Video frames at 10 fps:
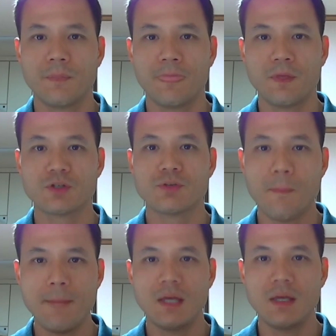
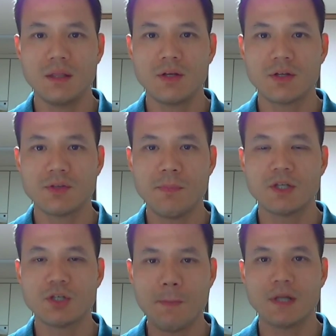There's
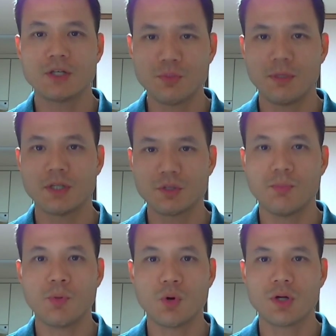much
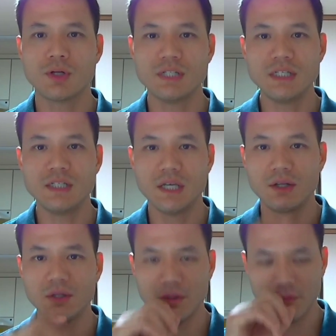more
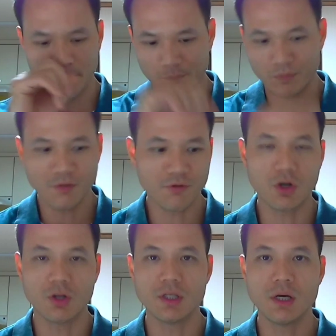detail for
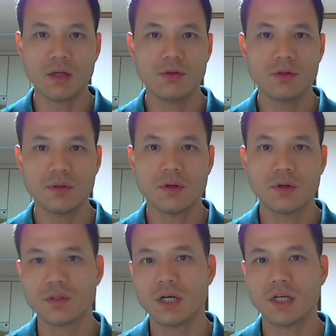all the other
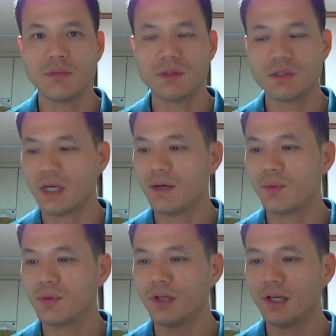documents. I
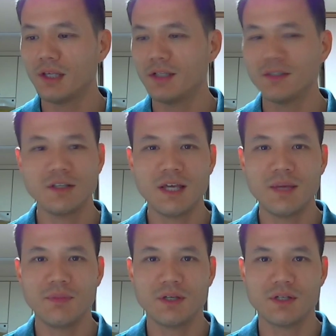will not get into that
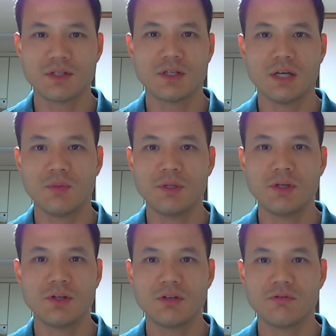because I'll be
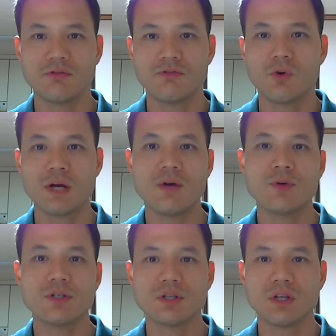on here for 4
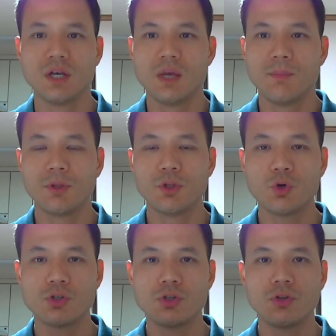hours. But
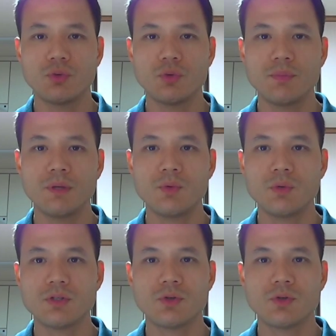those are the 3 big ones.